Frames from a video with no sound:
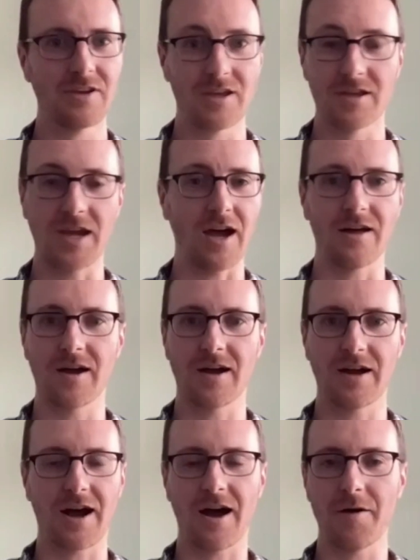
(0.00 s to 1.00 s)
Yeah,
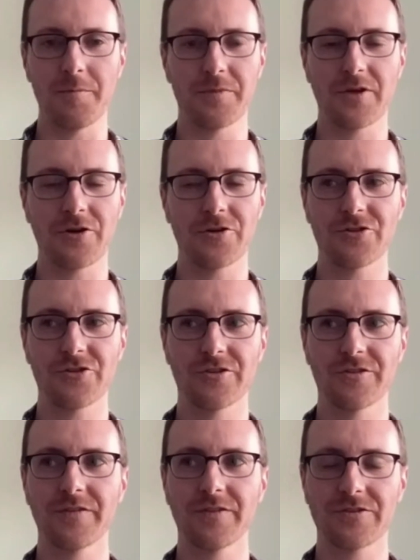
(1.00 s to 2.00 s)

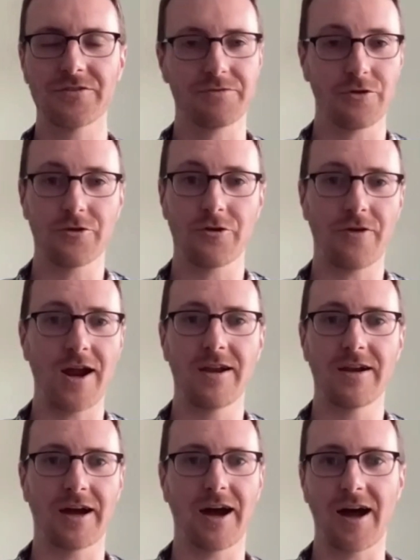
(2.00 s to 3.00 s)
so you're
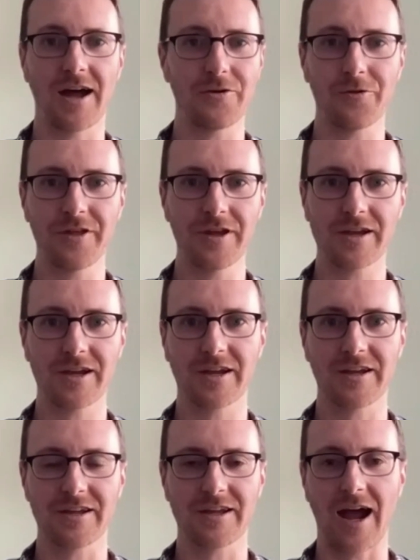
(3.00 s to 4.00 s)
right. I don't think
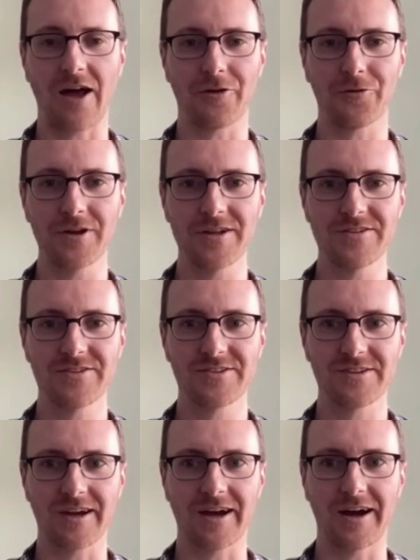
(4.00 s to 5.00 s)

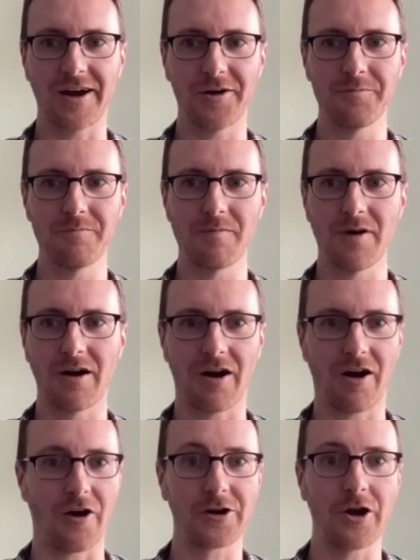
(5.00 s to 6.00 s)
galleries
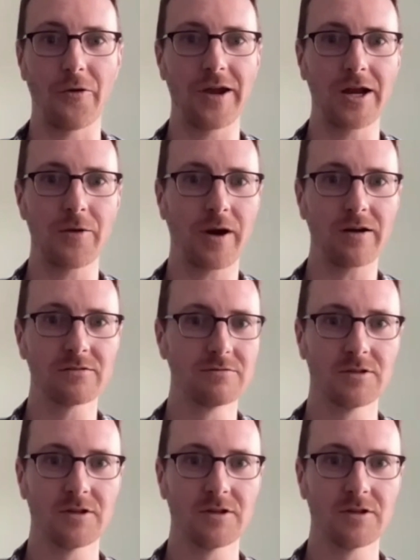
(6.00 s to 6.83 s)
are going anywhere.